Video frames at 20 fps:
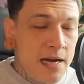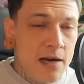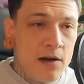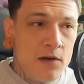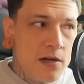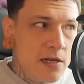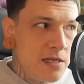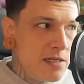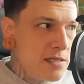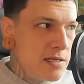
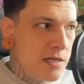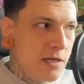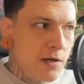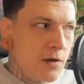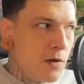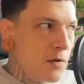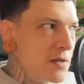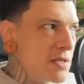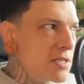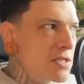Aries, you
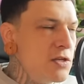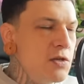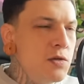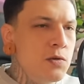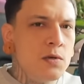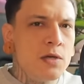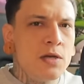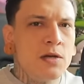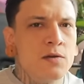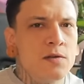know, this
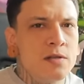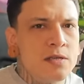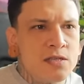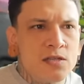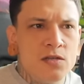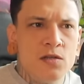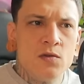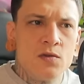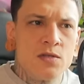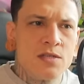new year,
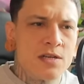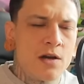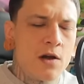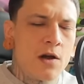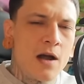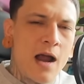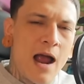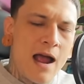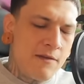this new start,